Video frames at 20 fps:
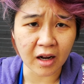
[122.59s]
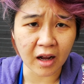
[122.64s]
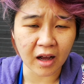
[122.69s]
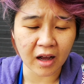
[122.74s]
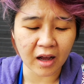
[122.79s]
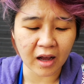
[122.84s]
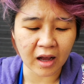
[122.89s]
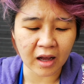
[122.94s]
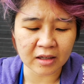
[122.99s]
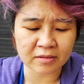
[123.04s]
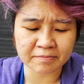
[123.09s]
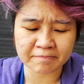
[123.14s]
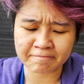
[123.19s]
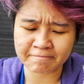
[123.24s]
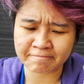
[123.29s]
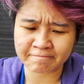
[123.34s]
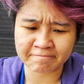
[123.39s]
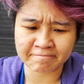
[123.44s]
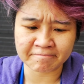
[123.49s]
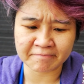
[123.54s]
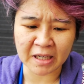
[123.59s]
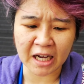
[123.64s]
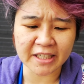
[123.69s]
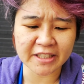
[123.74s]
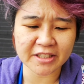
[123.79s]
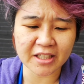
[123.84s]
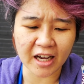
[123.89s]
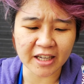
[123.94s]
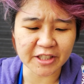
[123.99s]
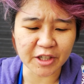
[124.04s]
I,
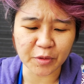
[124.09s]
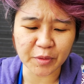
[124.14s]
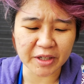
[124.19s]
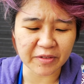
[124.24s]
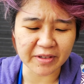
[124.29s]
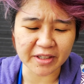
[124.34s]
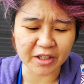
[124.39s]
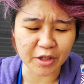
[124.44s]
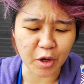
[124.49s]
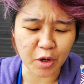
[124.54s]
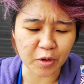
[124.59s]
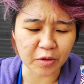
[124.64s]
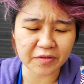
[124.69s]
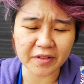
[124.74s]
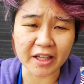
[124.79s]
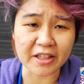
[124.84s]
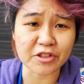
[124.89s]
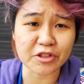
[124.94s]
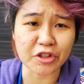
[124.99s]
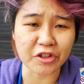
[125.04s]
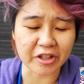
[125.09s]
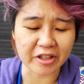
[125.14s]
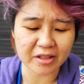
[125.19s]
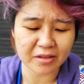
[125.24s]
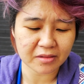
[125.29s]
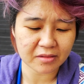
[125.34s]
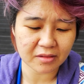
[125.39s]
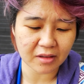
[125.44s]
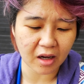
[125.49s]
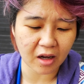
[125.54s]
I don't even know if that's good,
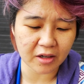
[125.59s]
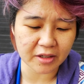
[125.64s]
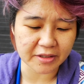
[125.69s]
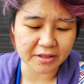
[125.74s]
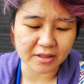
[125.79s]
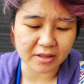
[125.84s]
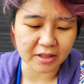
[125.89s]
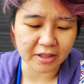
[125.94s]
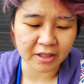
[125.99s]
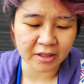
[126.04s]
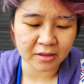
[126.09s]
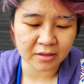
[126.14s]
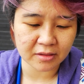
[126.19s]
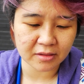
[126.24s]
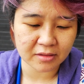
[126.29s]
honestly.